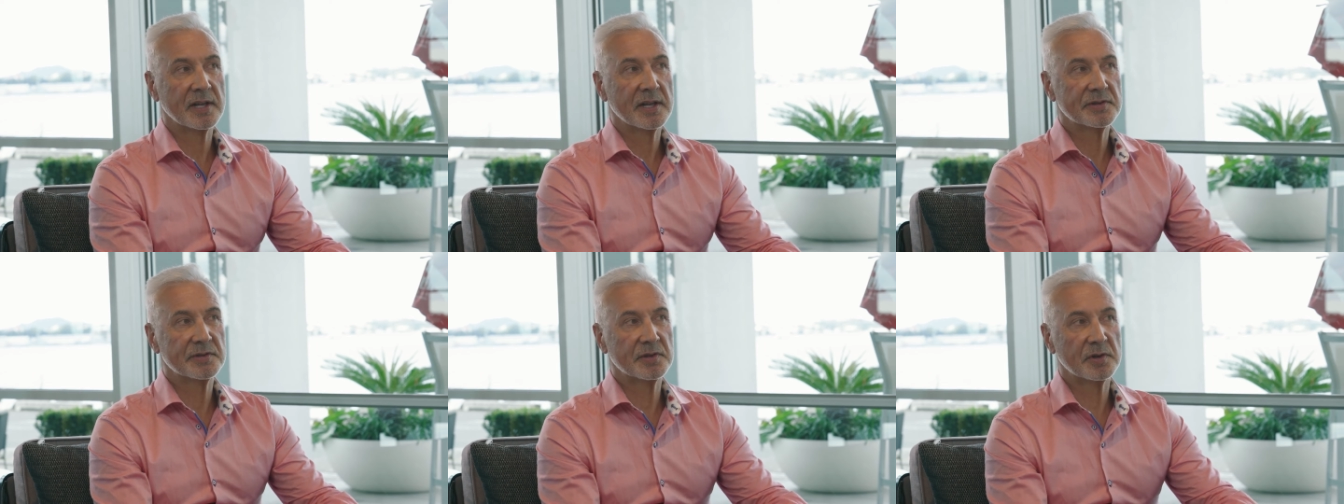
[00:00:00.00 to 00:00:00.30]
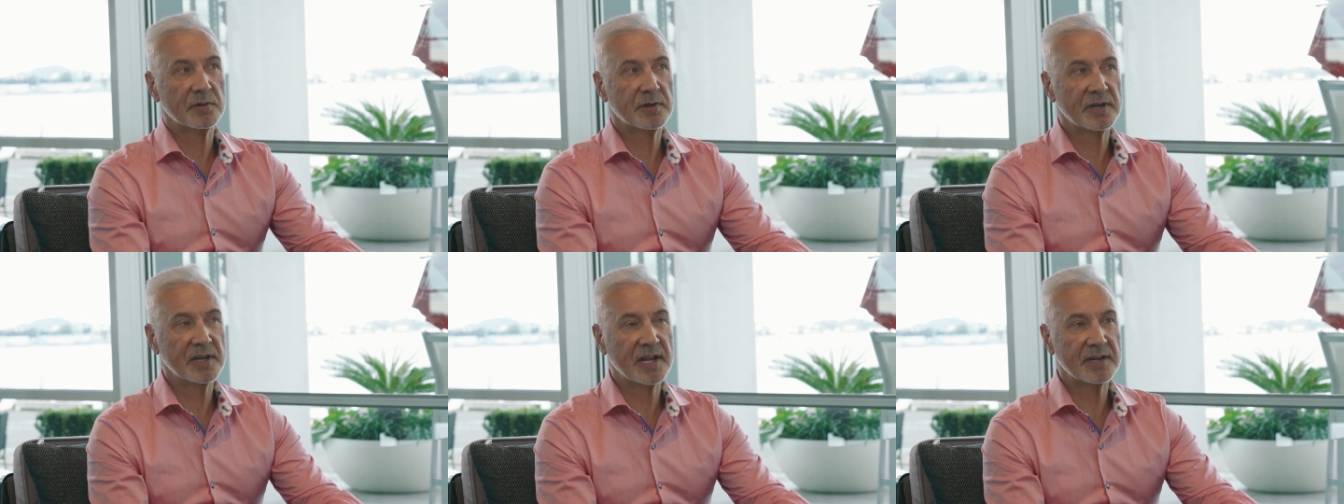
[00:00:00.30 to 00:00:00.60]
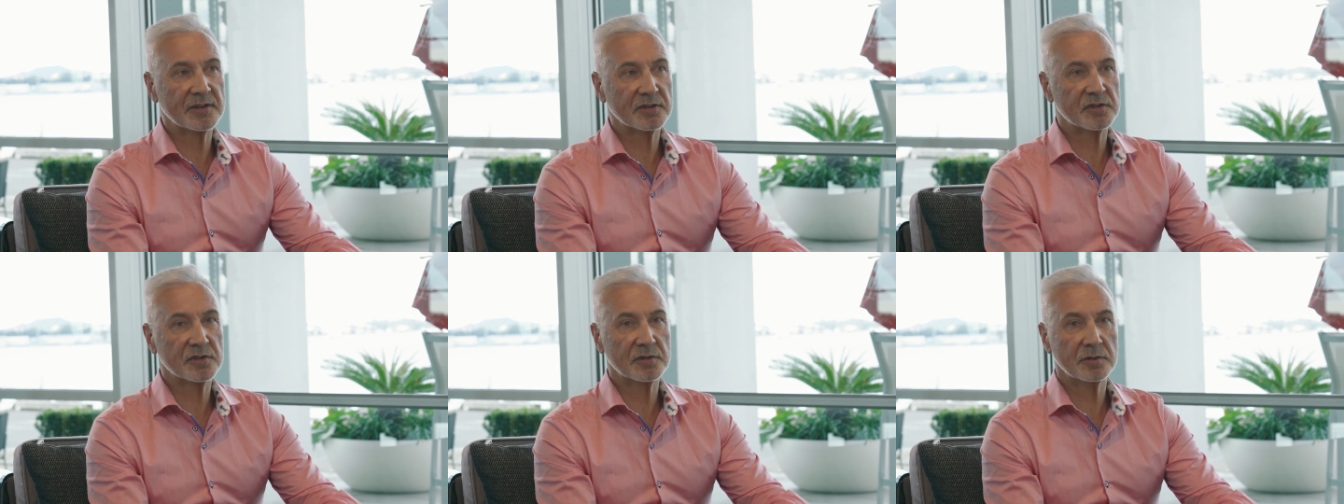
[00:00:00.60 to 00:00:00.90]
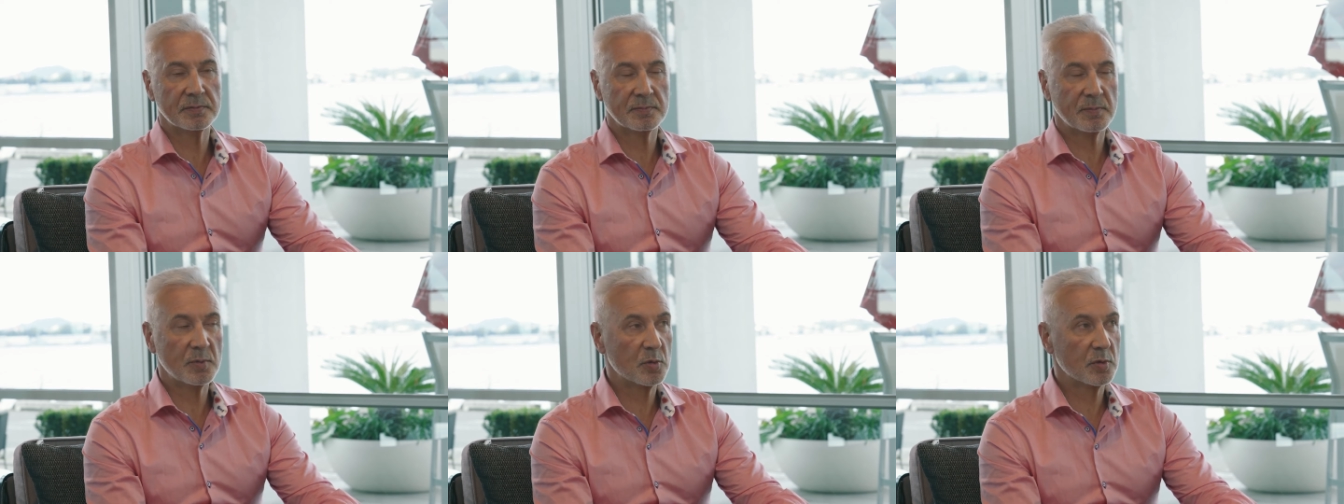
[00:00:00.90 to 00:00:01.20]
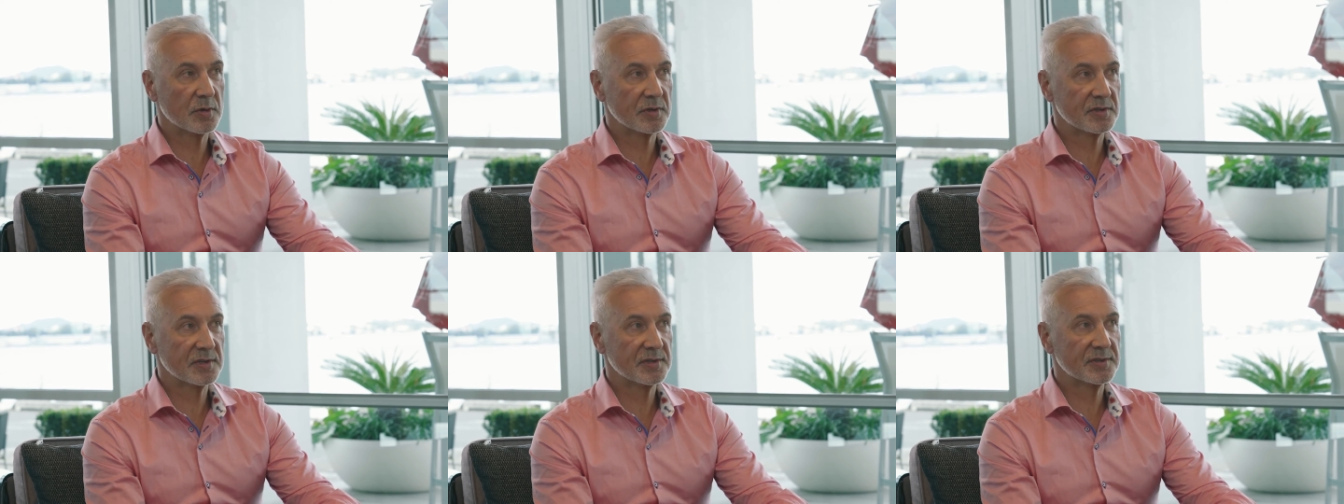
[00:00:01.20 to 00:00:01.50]
So I mm. already understood
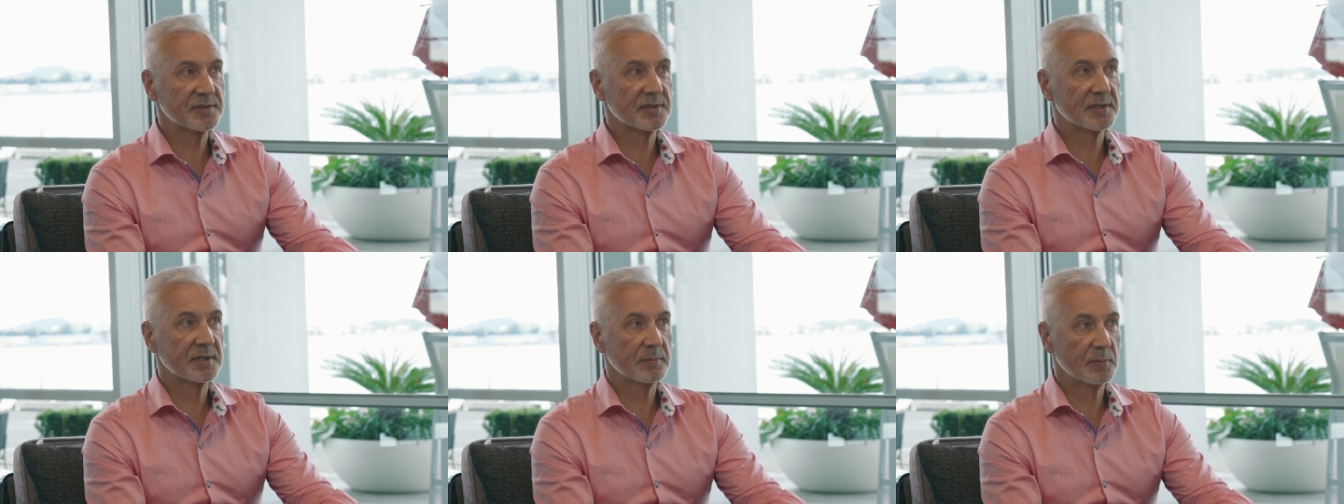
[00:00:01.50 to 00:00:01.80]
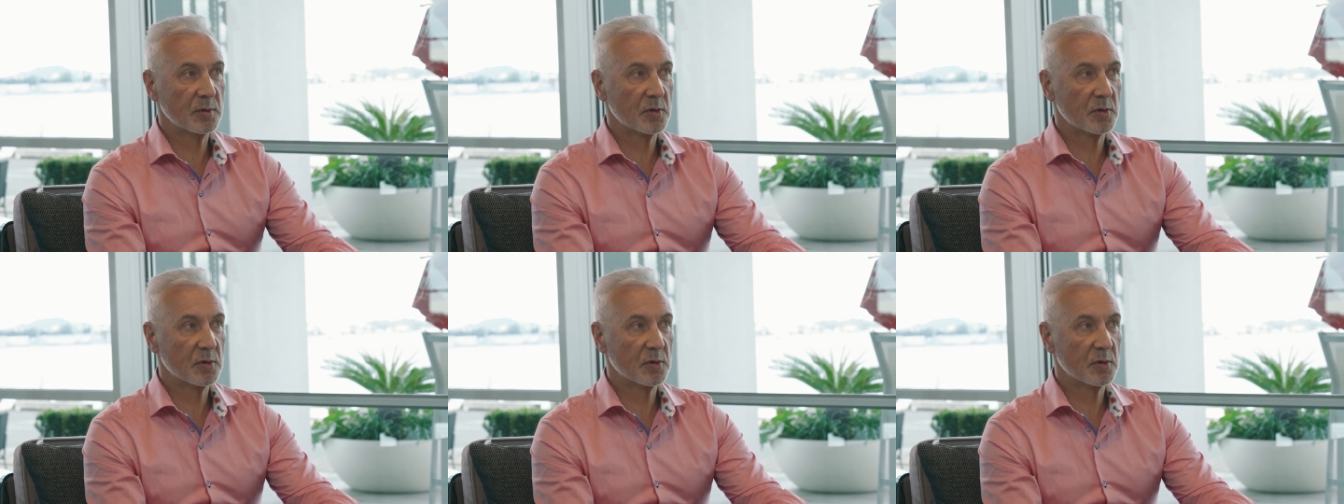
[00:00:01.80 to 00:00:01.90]
mortgages, mm.